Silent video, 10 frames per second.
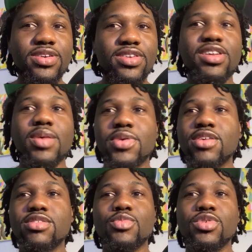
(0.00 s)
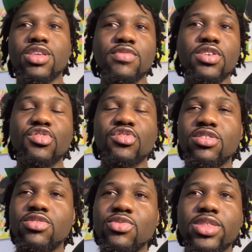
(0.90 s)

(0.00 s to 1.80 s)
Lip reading: should I pay someone $700 to